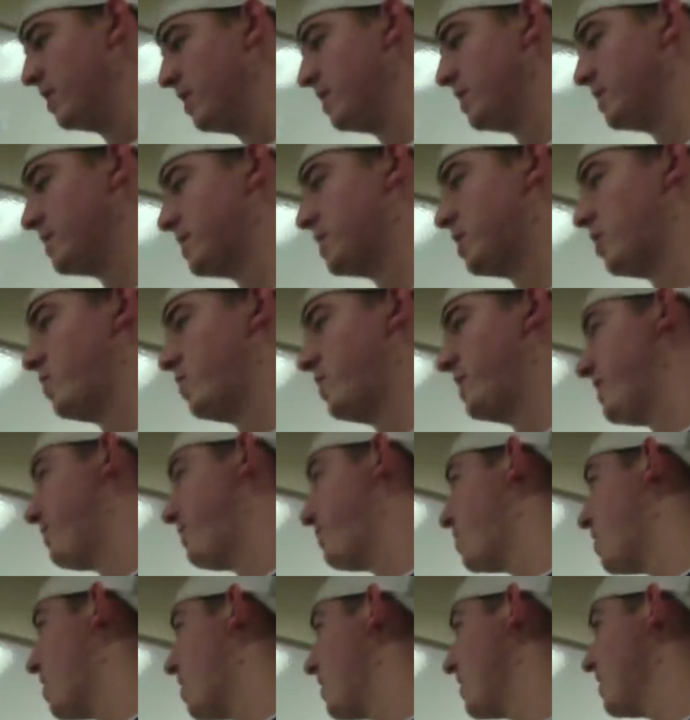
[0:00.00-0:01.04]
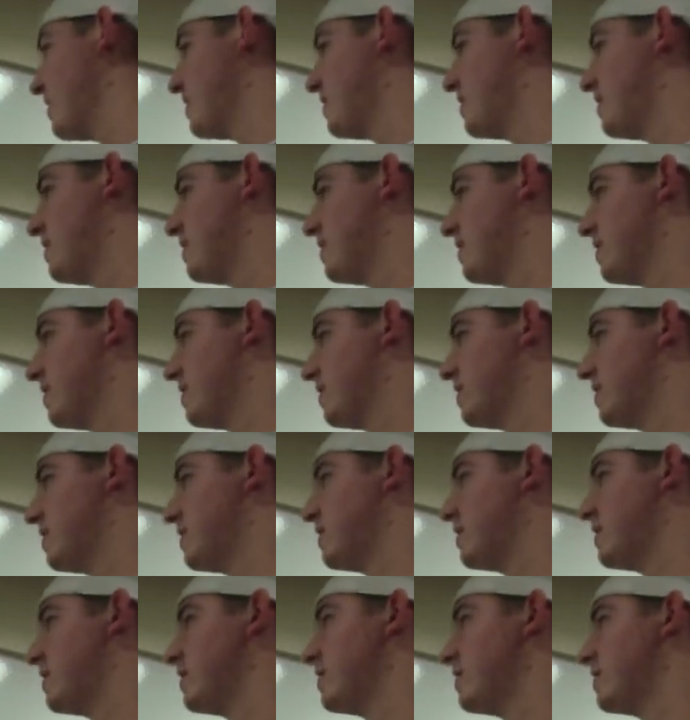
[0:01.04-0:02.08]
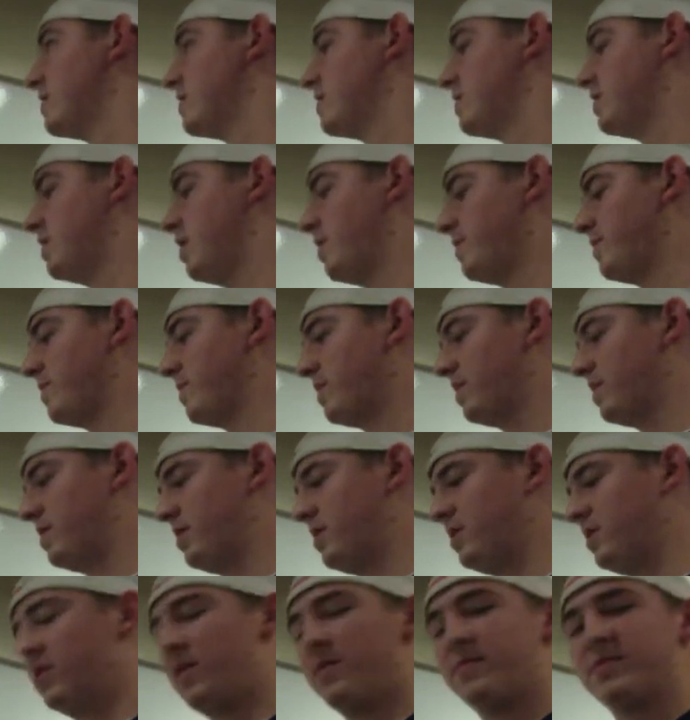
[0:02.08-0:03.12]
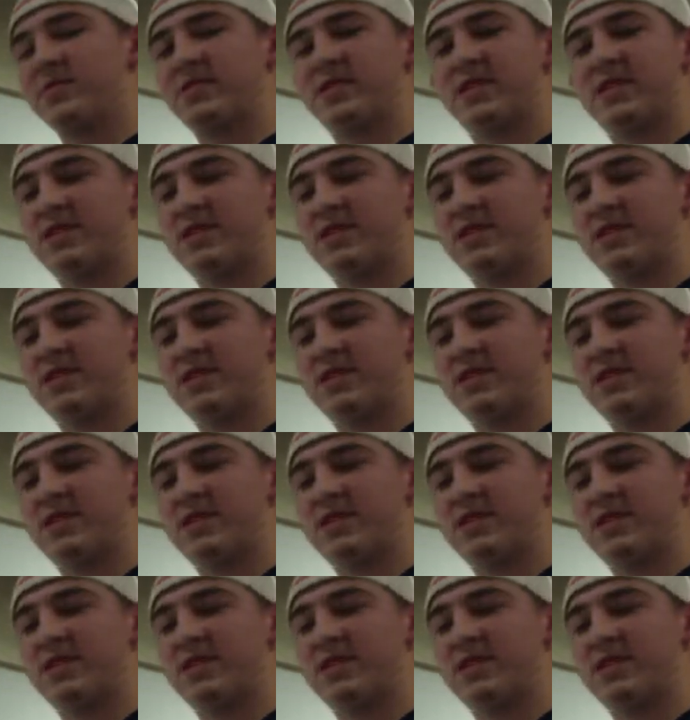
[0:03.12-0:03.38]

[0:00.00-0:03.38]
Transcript: So we plug in the numbers